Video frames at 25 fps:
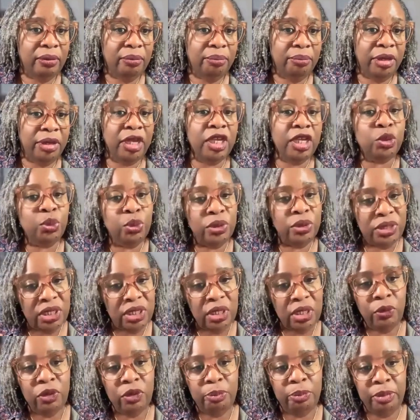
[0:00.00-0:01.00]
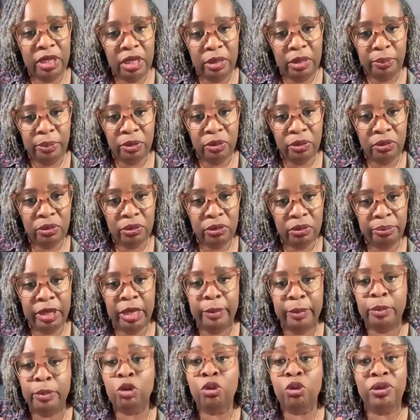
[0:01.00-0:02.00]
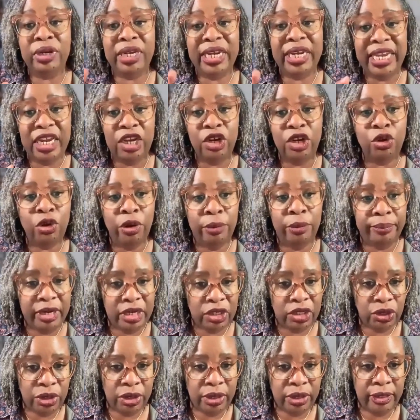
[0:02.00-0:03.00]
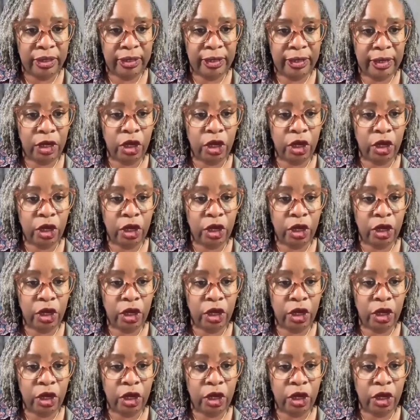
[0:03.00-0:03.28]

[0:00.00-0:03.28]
because we're dealing with people, people who need your mission,